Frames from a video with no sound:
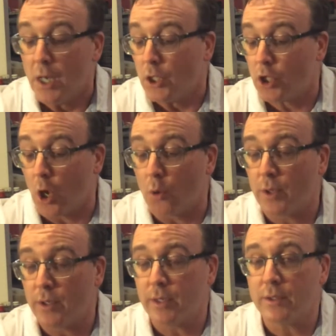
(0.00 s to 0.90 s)
So
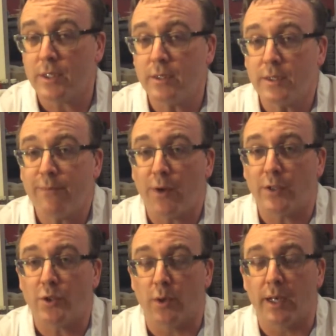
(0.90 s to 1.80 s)
there's some fun
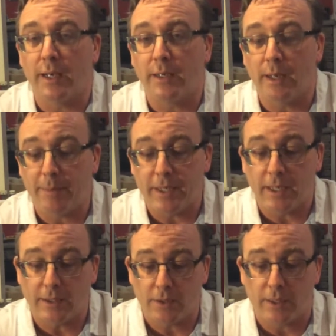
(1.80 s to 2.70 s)
to it, and I mean
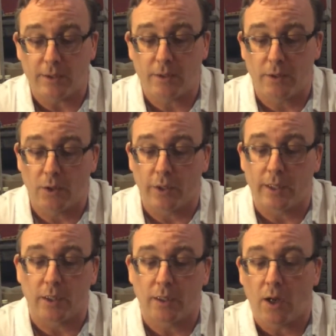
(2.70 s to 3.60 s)
it's look at
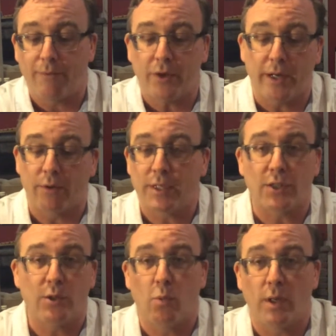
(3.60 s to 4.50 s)
the cover here. It's
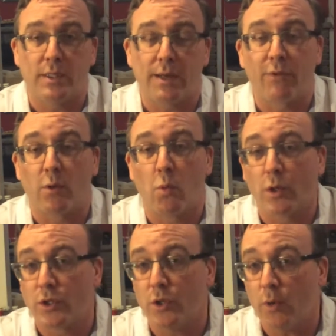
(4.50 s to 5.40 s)
actually won several
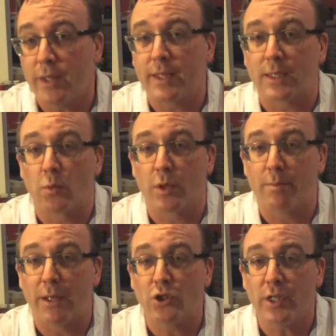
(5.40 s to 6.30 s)
awards too. I think that's worth
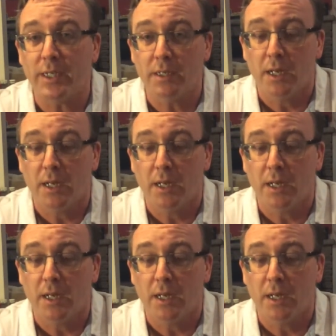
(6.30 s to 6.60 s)
mentioning.